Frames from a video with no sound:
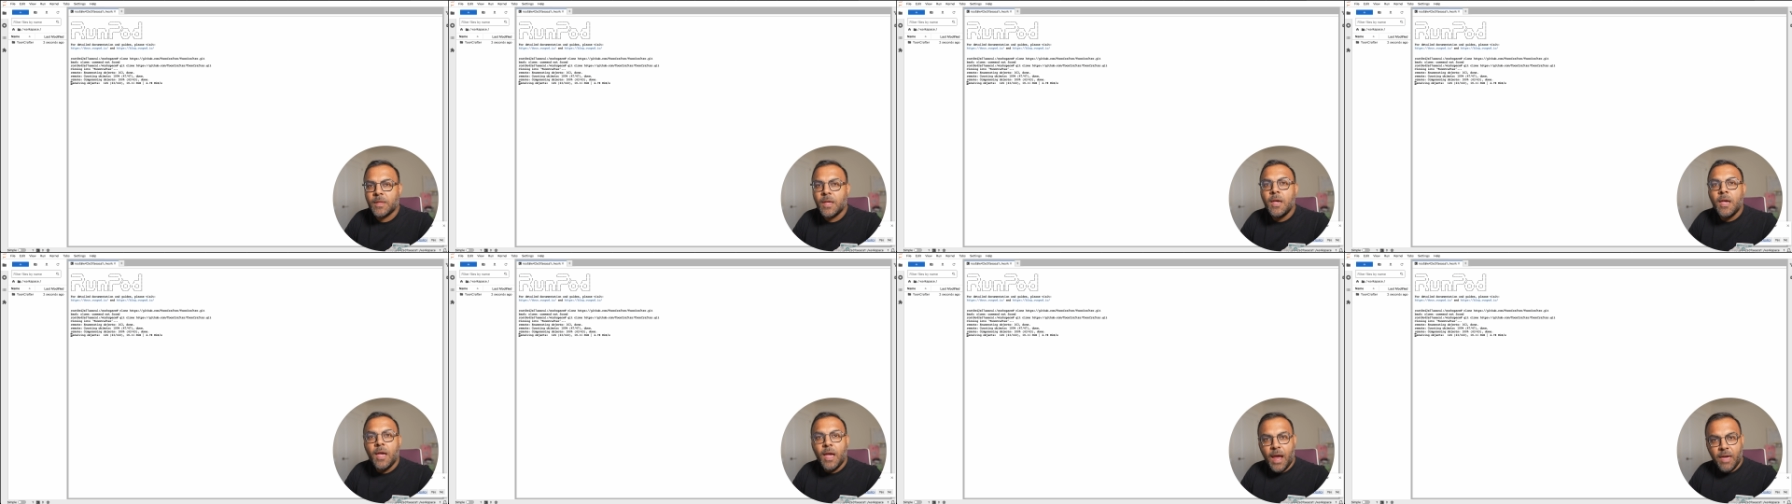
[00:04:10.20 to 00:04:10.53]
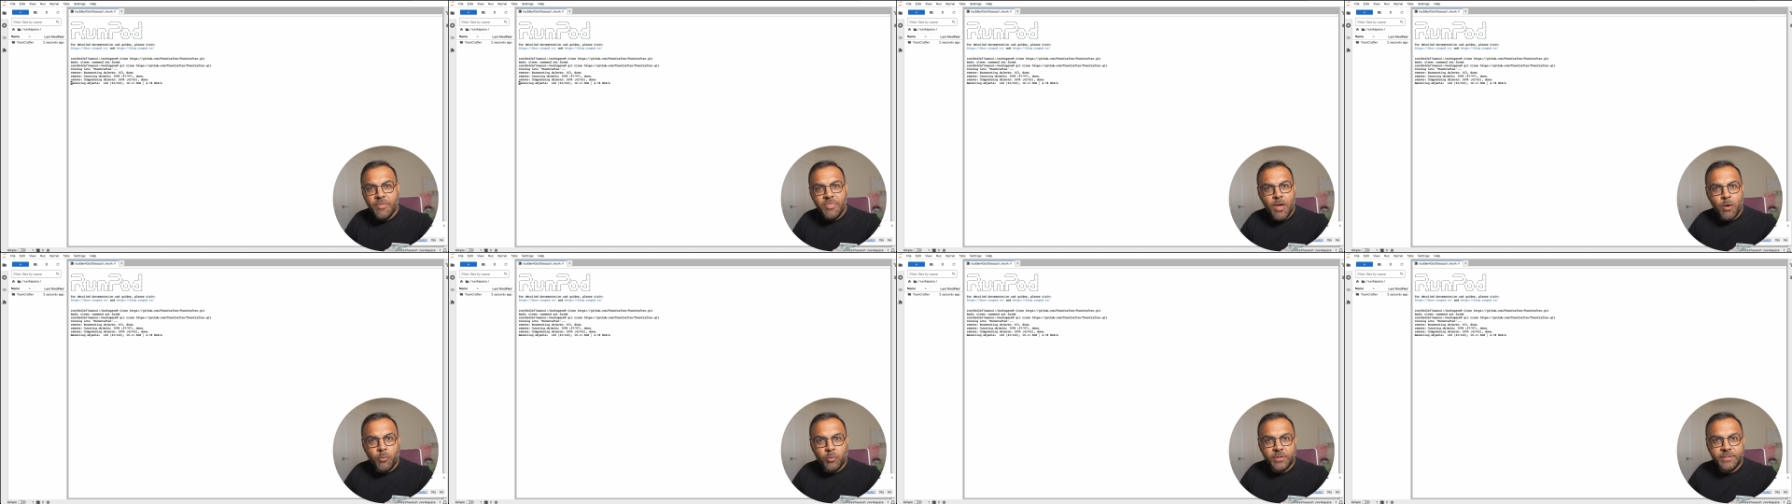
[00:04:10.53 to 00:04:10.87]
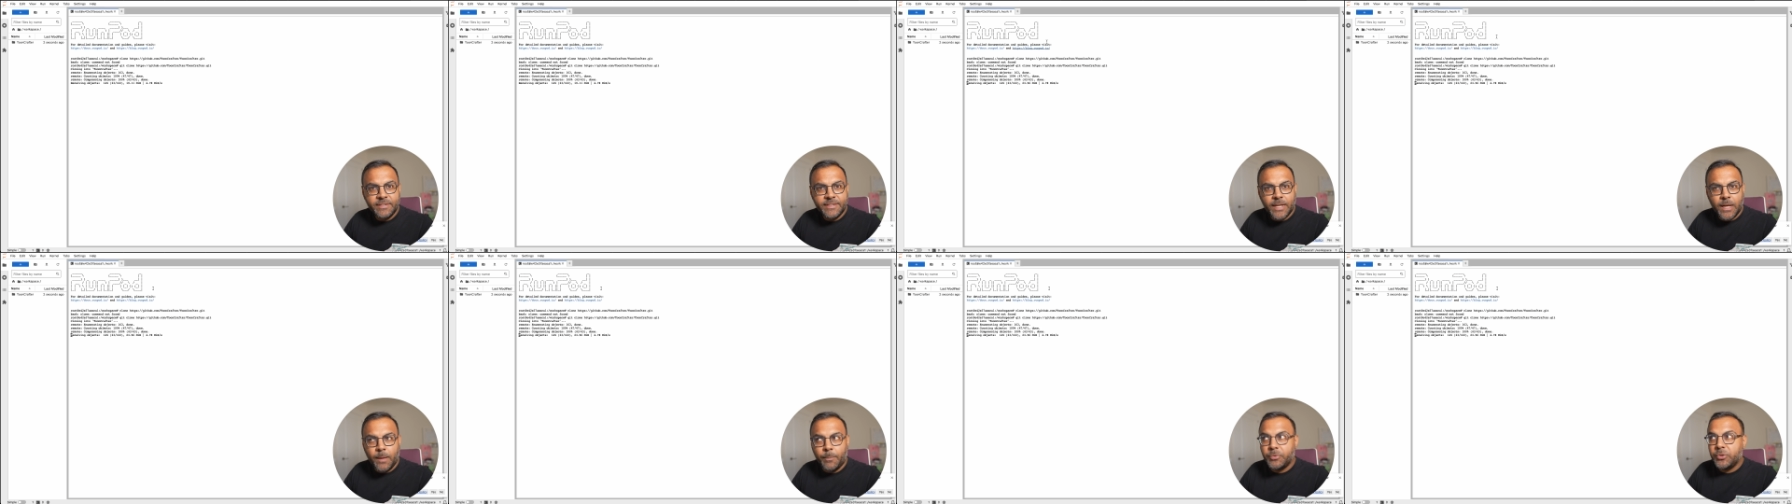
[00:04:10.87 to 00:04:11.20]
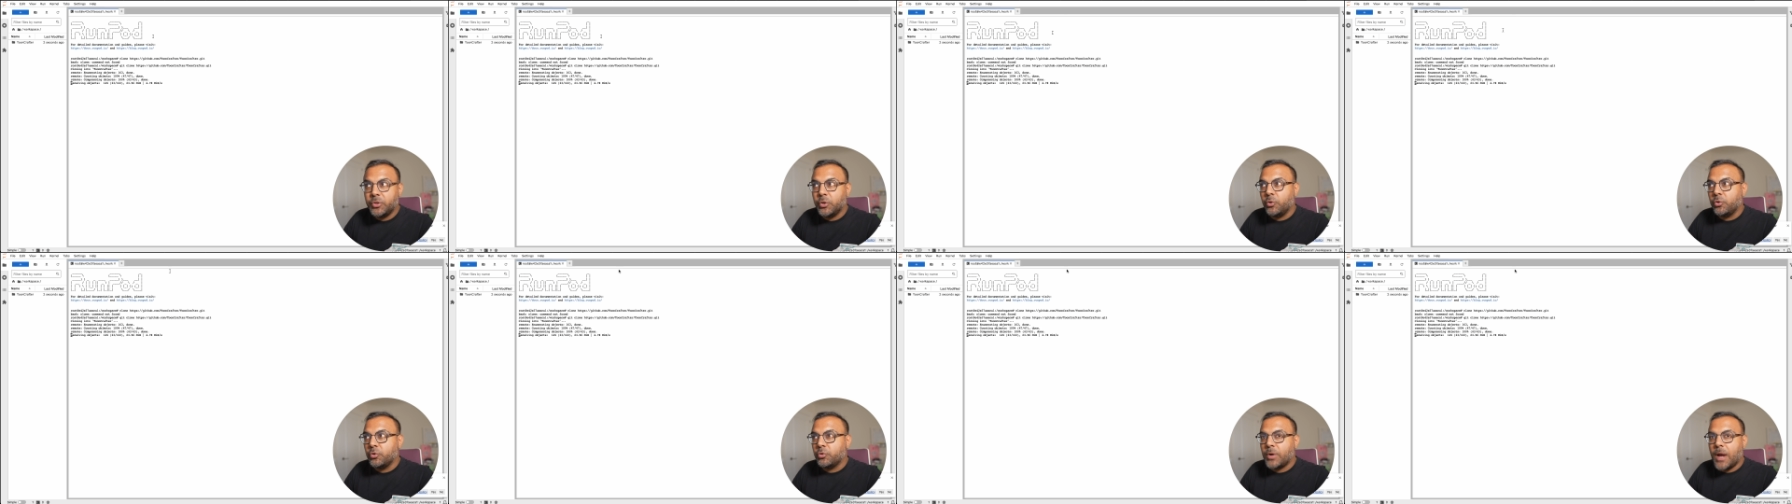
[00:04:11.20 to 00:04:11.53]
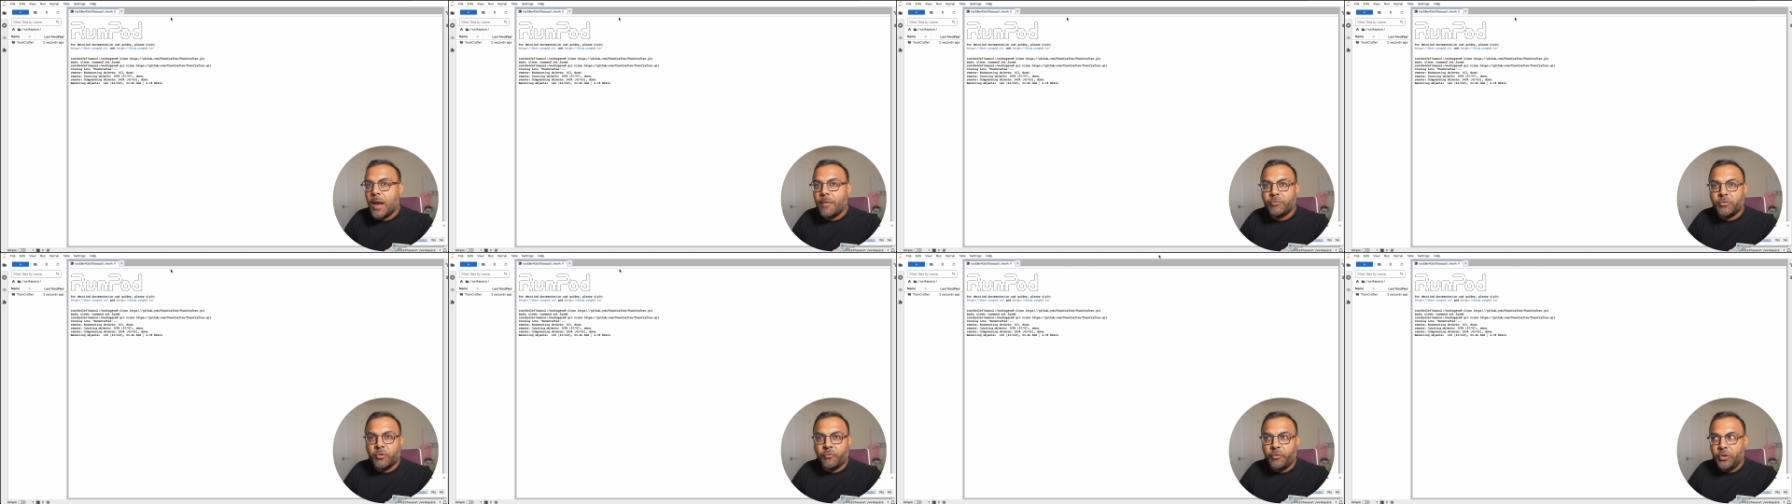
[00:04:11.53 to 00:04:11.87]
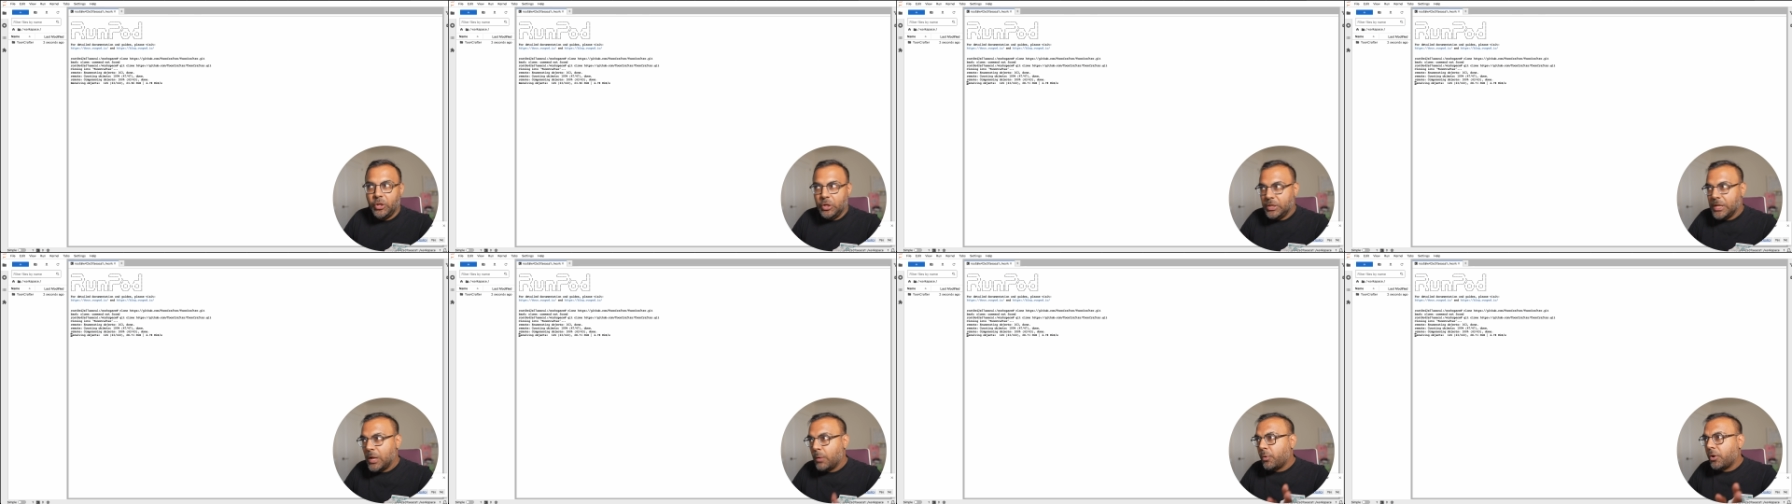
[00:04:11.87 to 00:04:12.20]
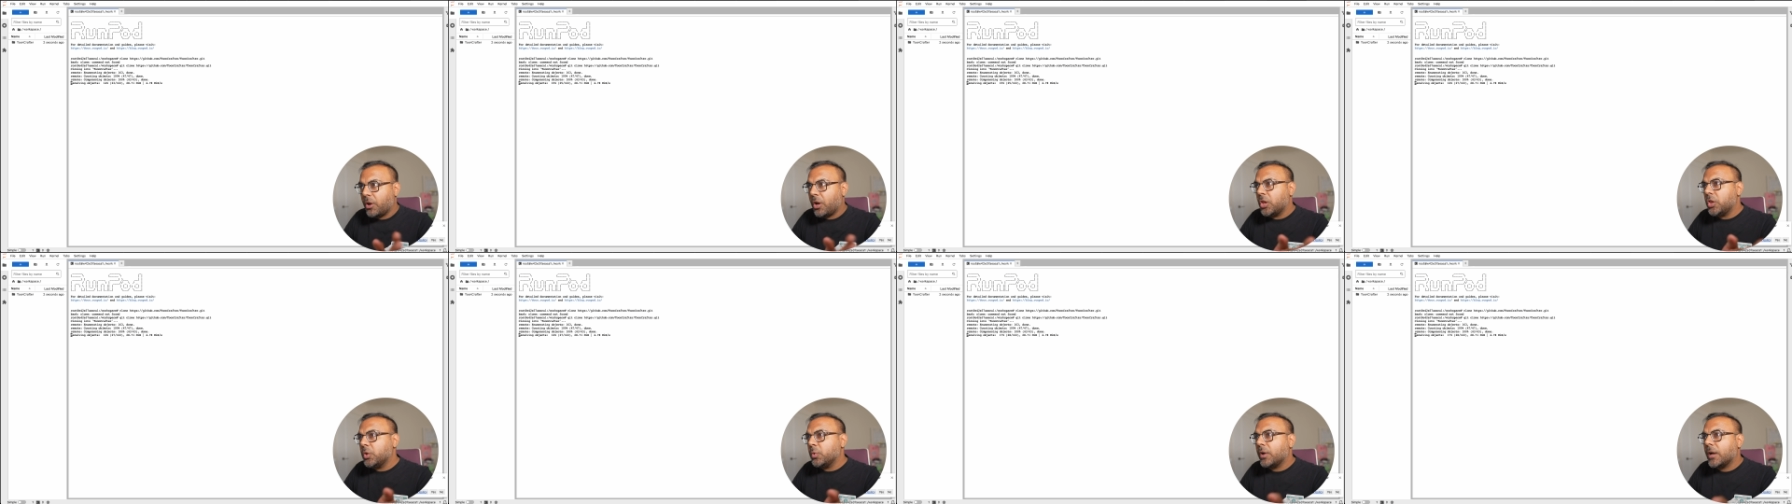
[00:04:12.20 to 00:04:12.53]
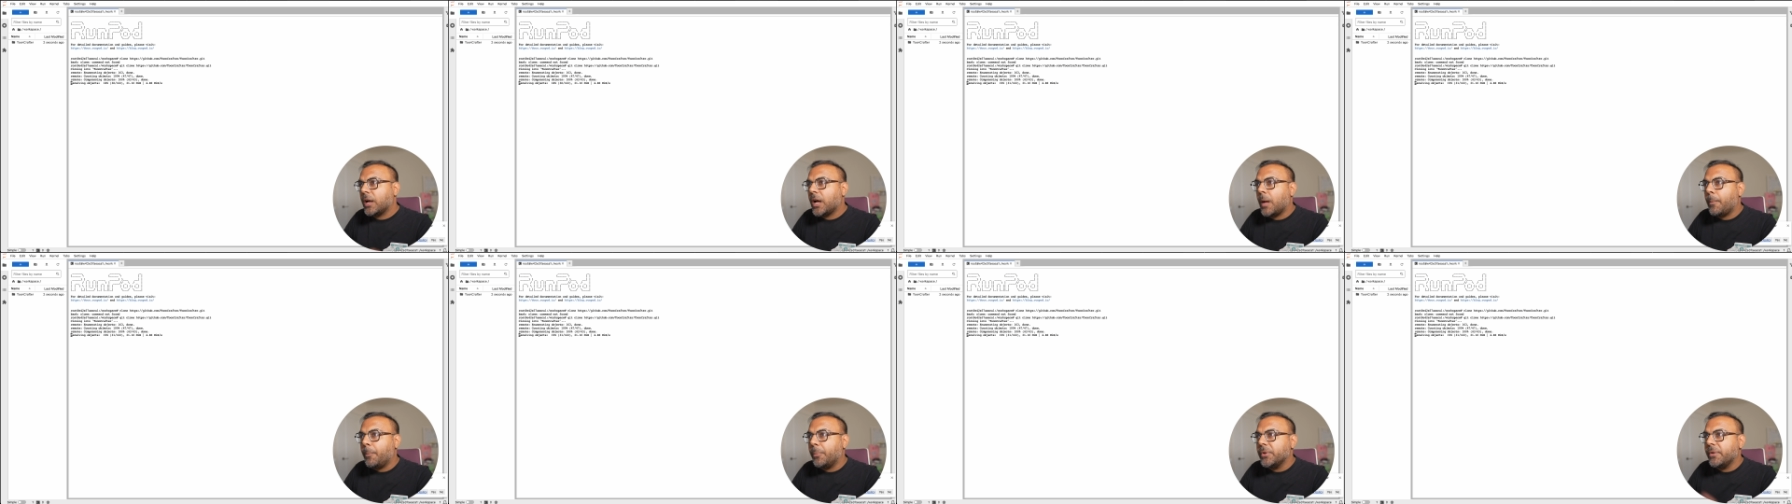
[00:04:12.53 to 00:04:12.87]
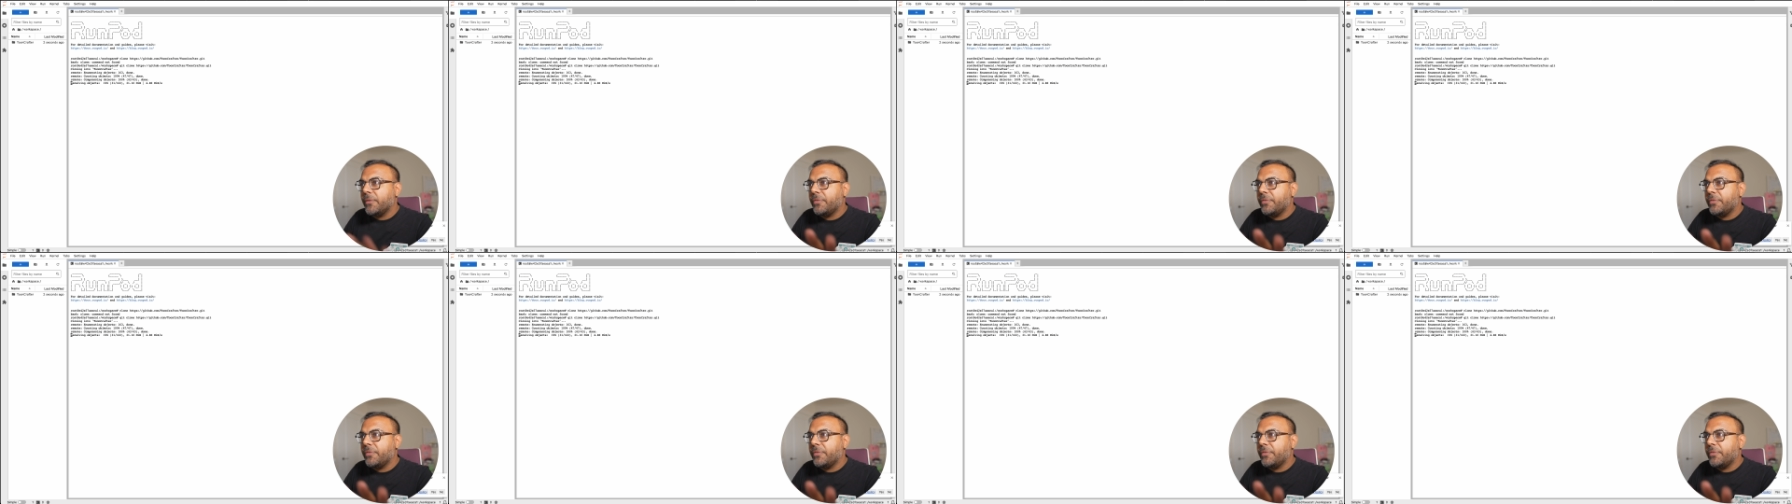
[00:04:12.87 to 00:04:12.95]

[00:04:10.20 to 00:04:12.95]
and that will set up ToonCrafter for you. Now we're going to do a couple of